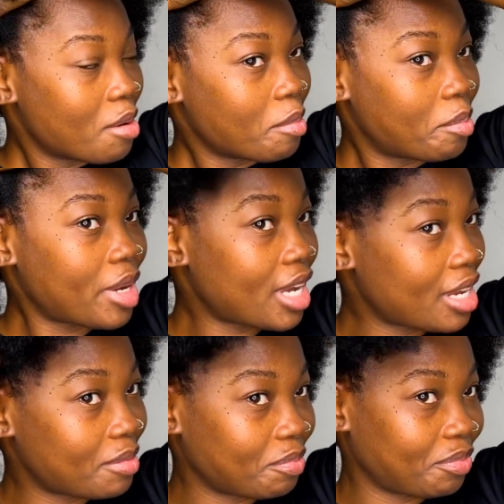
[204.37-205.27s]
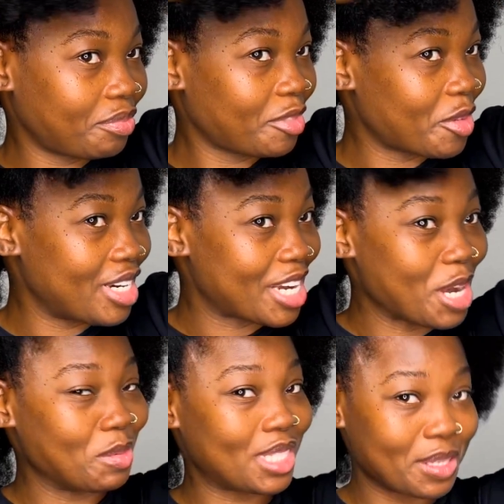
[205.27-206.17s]
But when it
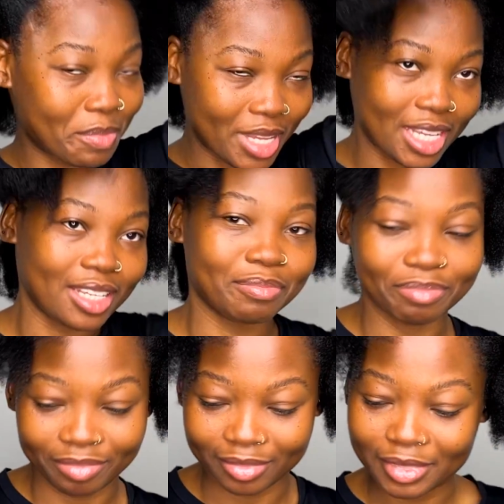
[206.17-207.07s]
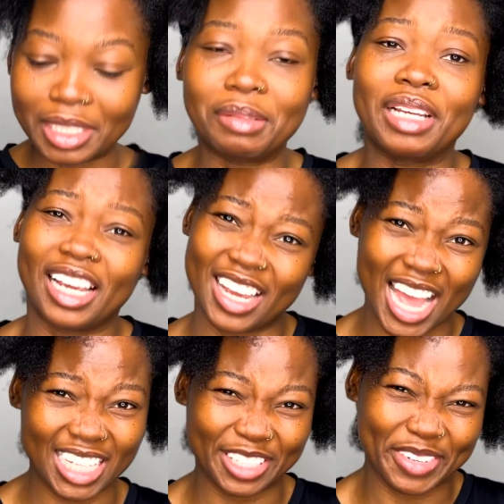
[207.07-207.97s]
comes to me, I'm like, it
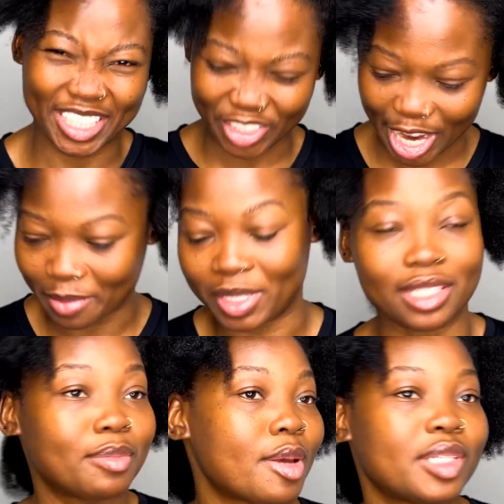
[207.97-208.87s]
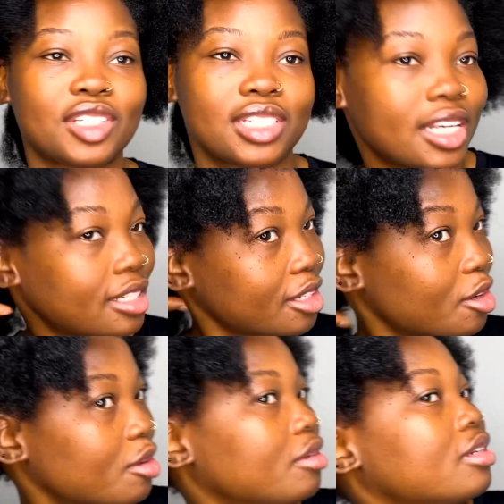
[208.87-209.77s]
has to be straight, but sometimes just let it
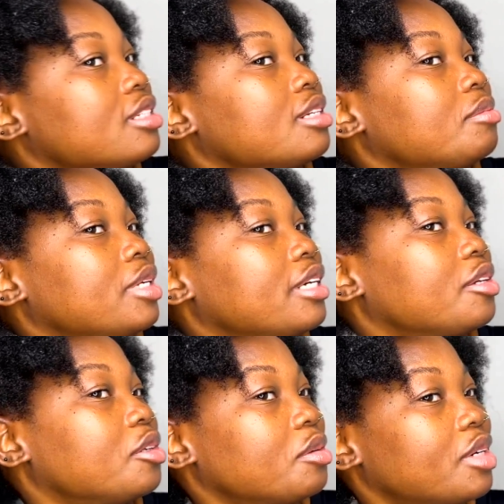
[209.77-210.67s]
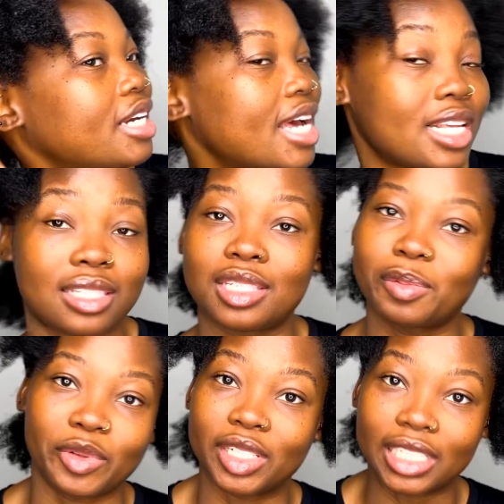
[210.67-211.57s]
go because I'm like, you know what, as the spirit